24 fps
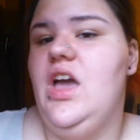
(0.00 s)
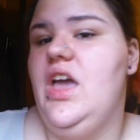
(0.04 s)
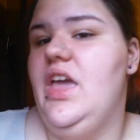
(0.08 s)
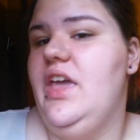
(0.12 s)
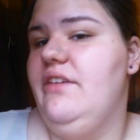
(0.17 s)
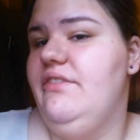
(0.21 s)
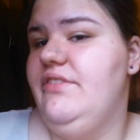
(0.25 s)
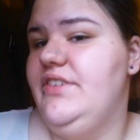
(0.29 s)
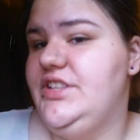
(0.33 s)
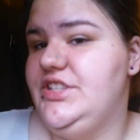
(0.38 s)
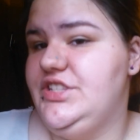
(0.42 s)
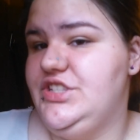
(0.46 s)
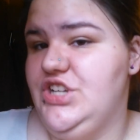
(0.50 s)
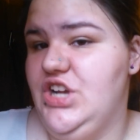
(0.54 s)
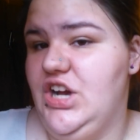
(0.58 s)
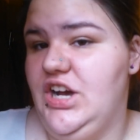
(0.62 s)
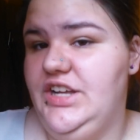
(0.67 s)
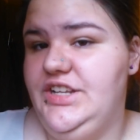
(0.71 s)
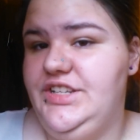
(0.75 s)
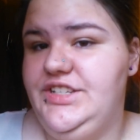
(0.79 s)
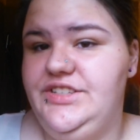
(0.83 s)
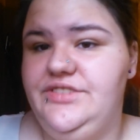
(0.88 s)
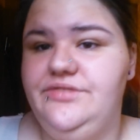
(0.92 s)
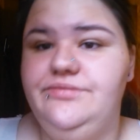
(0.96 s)
If it's
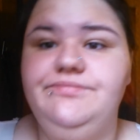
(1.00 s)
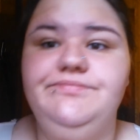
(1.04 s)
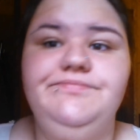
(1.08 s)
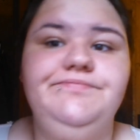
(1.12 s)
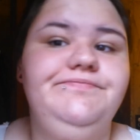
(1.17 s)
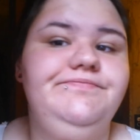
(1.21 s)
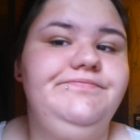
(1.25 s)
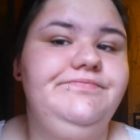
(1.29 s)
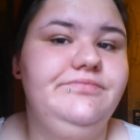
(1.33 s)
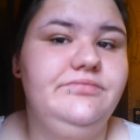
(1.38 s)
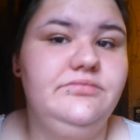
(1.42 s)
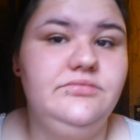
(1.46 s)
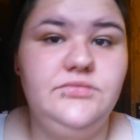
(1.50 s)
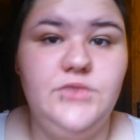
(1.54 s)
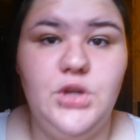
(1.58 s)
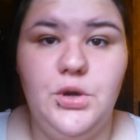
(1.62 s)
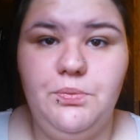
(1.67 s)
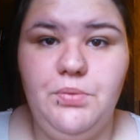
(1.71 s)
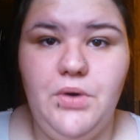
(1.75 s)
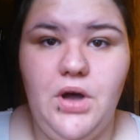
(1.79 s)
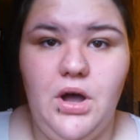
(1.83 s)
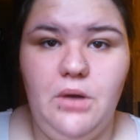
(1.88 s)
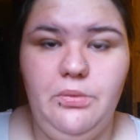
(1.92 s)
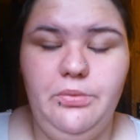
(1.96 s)
not, no
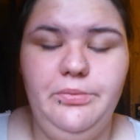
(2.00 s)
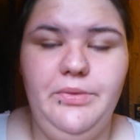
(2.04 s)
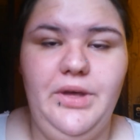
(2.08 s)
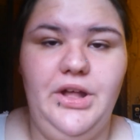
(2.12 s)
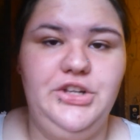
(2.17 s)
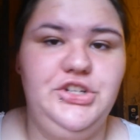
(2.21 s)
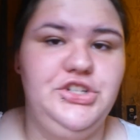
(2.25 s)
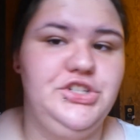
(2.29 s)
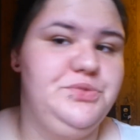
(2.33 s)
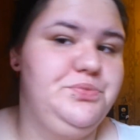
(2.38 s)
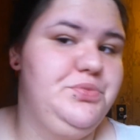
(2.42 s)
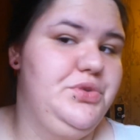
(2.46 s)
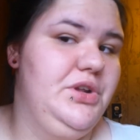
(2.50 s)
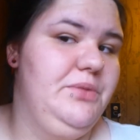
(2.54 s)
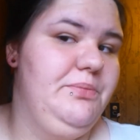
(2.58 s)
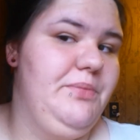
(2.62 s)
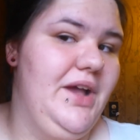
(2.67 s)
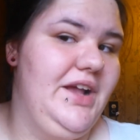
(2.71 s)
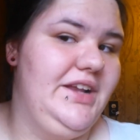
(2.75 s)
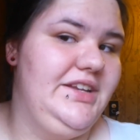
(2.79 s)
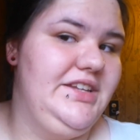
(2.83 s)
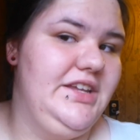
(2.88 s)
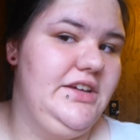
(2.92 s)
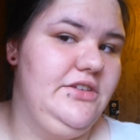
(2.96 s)
problem. I'll just put it
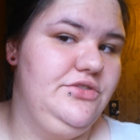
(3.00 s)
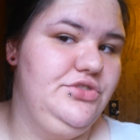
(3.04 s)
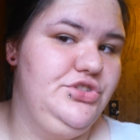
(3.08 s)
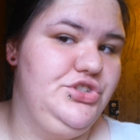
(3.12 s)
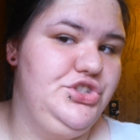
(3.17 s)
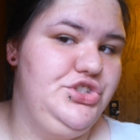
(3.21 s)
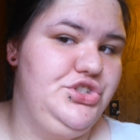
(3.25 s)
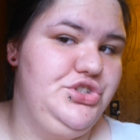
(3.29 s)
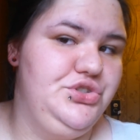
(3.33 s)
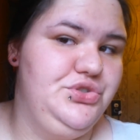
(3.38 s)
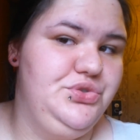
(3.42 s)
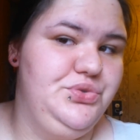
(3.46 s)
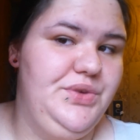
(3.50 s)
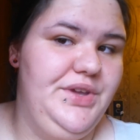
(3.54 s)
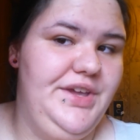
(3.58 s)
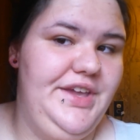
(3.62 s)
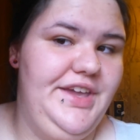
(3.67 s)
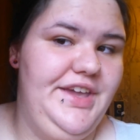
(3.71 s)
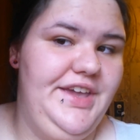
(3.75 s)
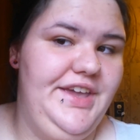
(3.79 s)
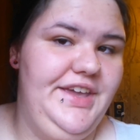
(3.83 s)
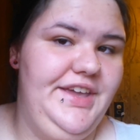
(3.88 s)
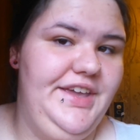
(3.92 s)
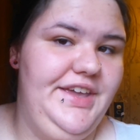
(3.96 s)
back down to
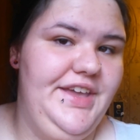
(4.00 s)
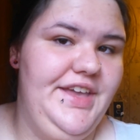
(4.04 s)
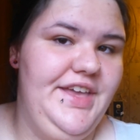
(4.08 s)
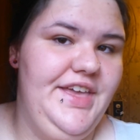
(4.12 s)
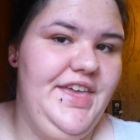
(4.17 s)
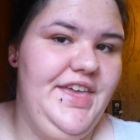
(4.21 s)
a